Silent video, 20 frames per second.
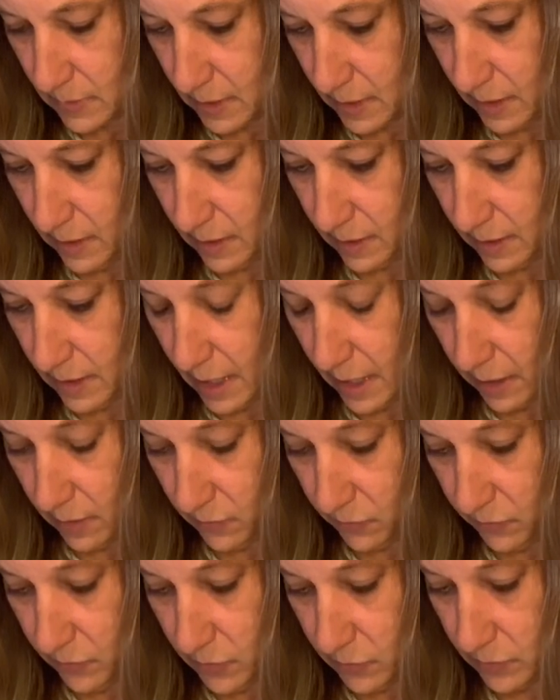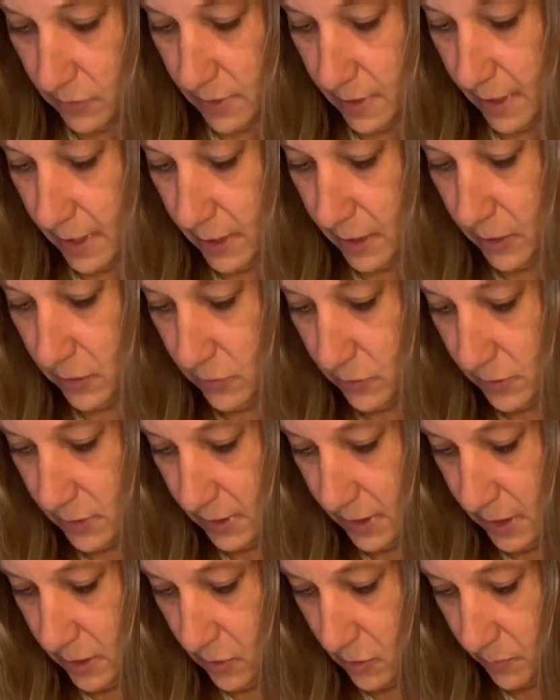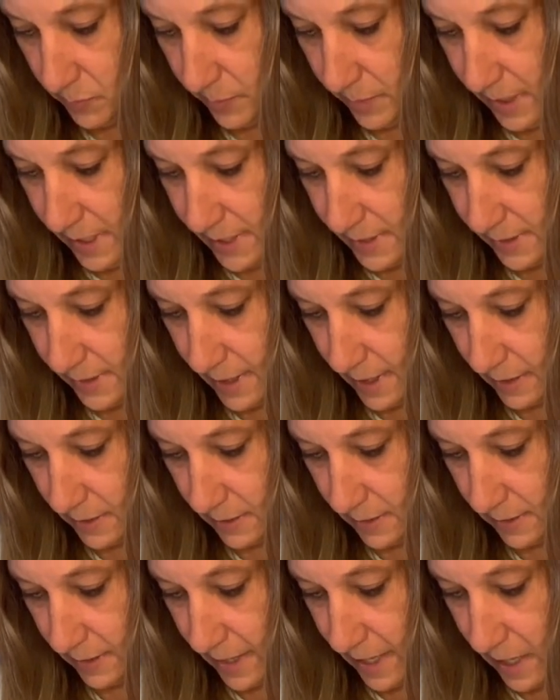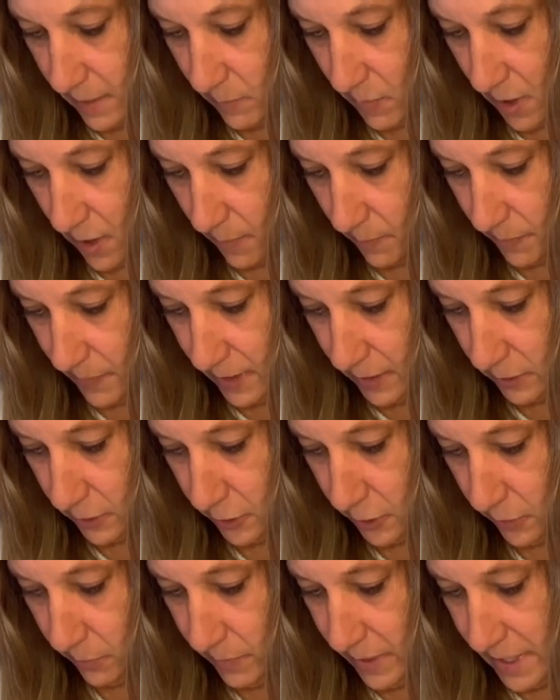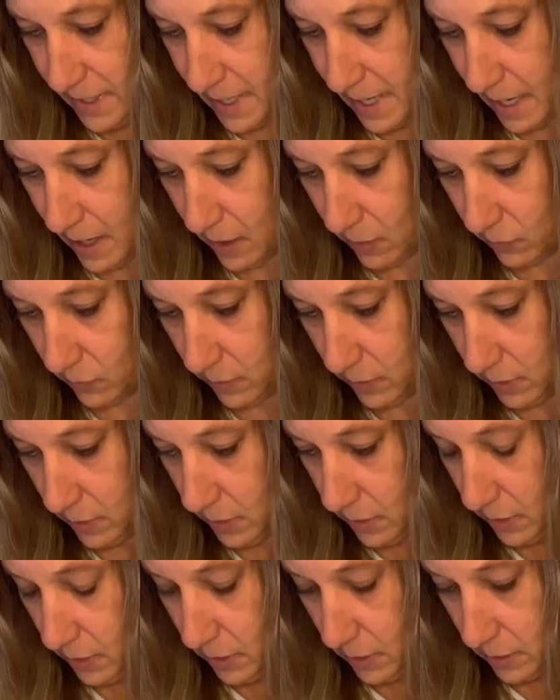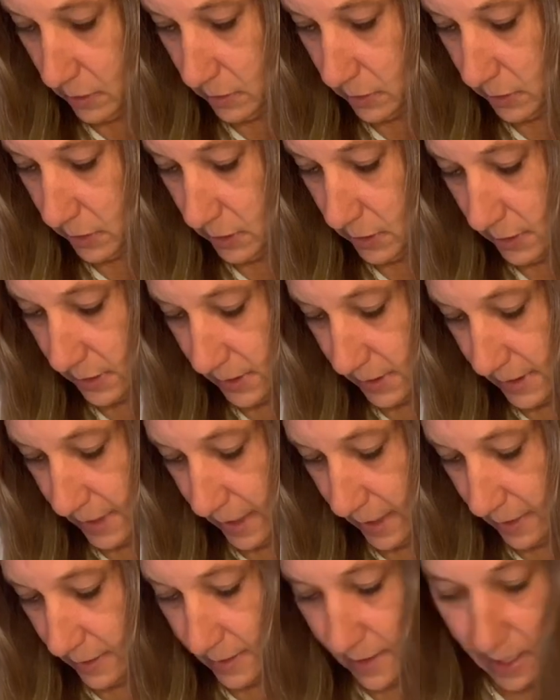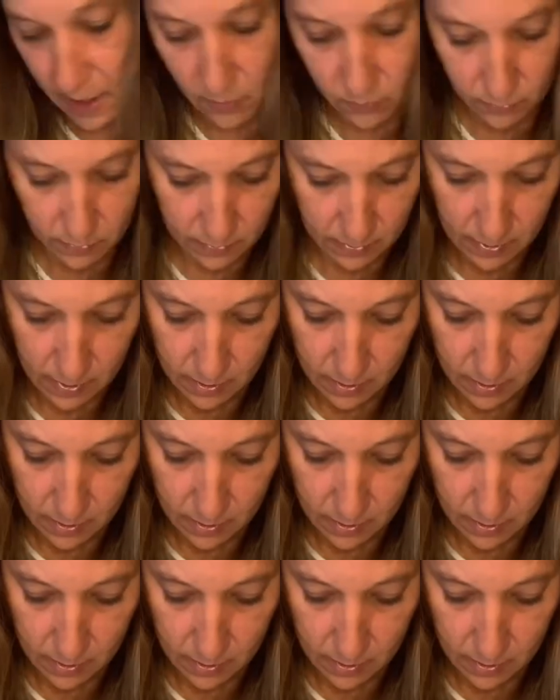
And again, if you think you see a piece that came up and should be down, just set it down